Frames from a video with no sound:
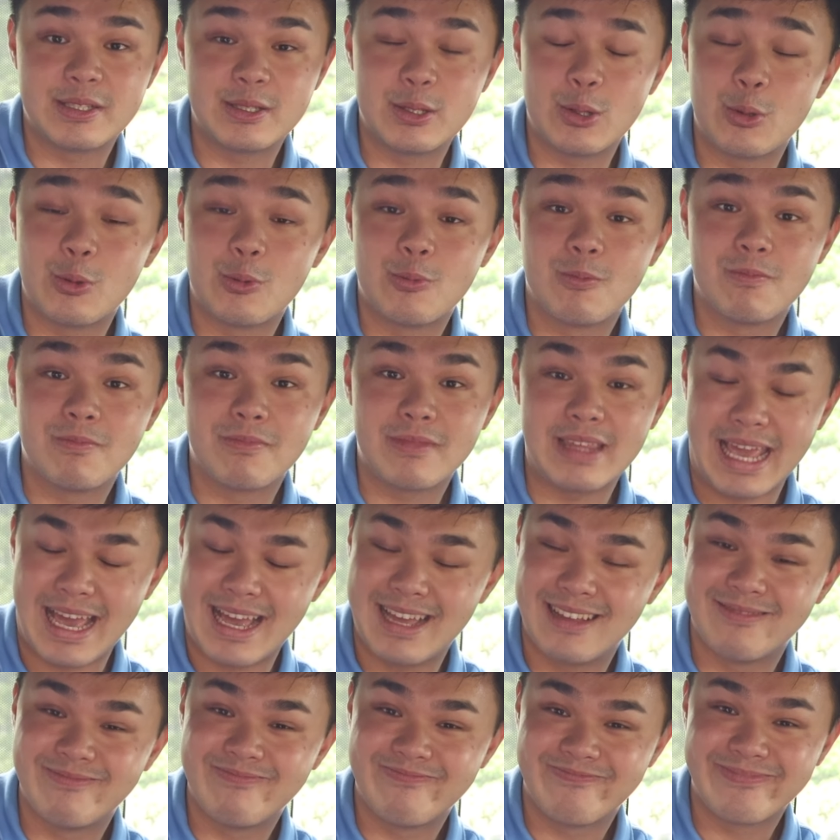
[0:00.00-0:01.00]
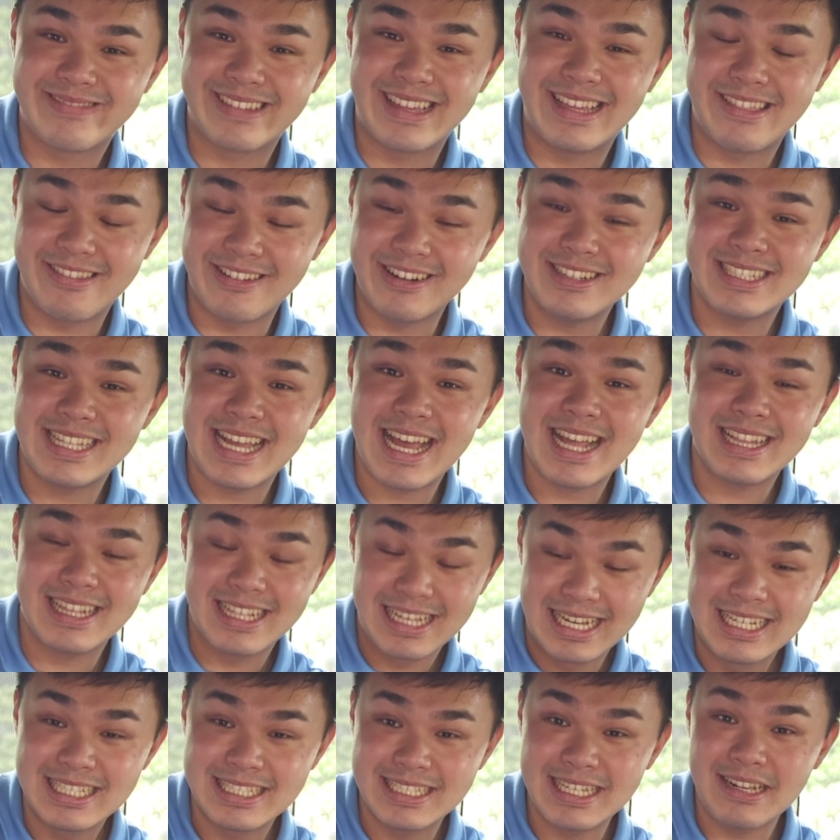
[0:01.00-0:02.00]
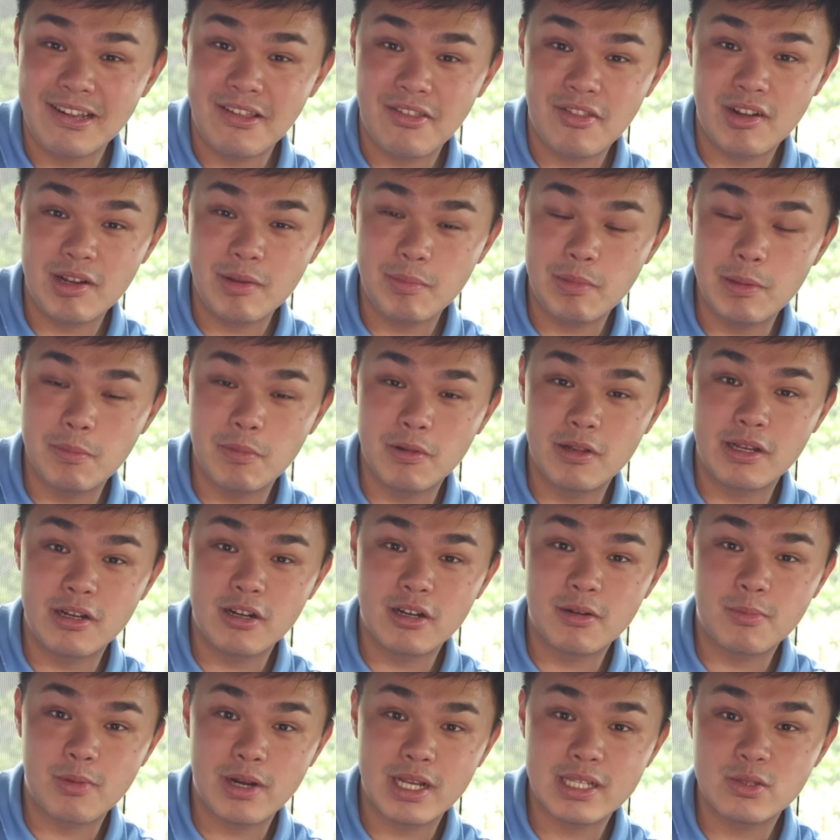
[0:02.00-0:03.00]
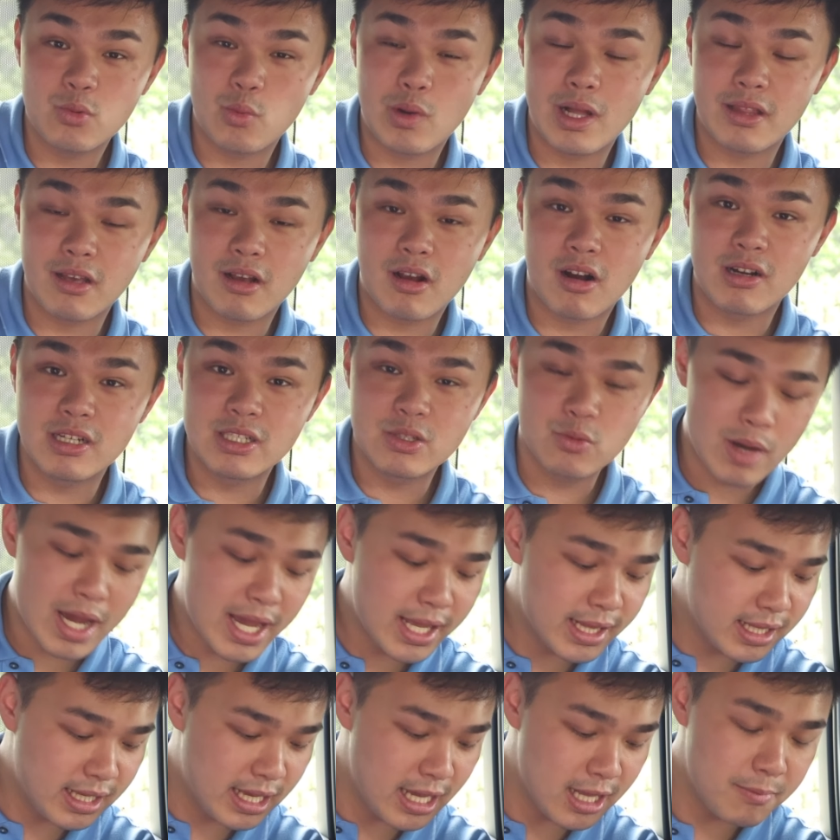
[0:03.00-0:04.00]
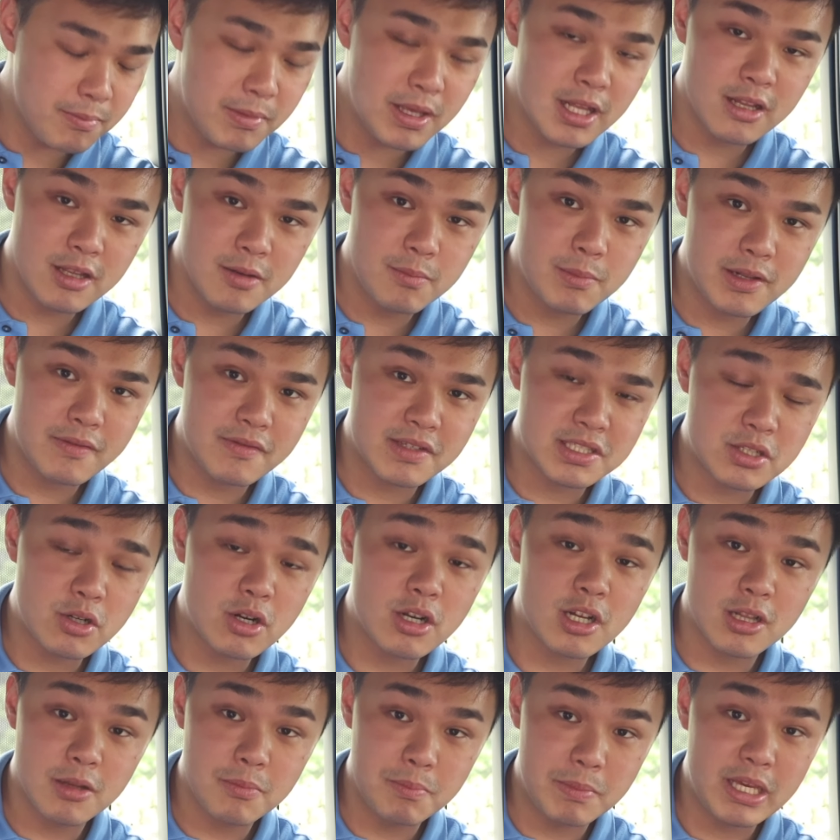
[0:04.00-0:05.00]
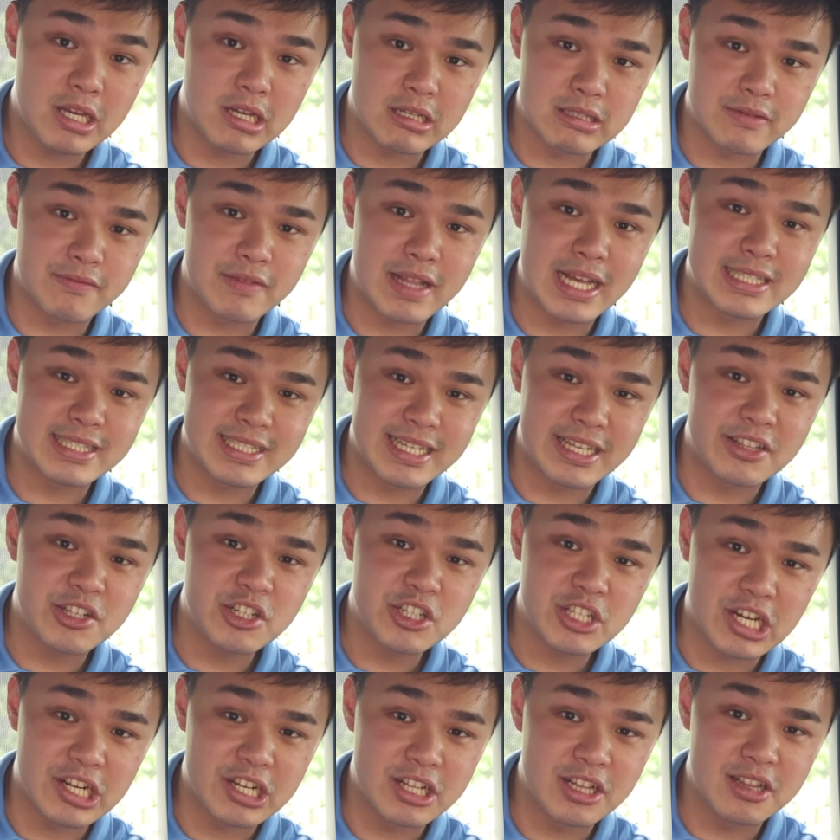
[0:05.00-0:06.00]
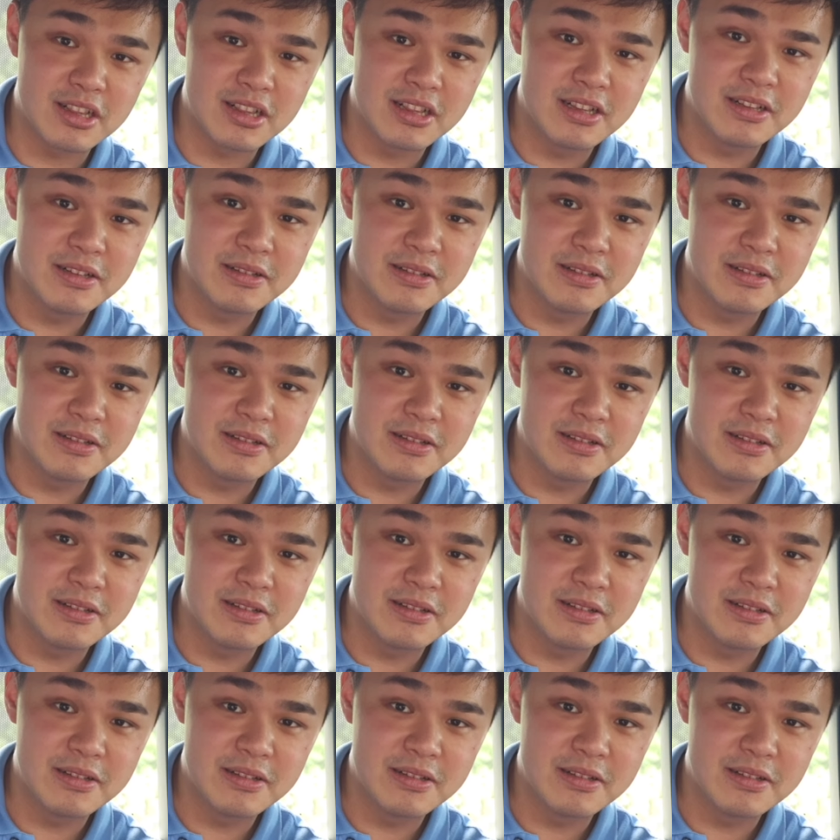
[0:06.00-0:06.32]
So yeah, there's that. Seating 3 people here abreast while the car is wide can be a little bit of a struggle because of that center tunnel.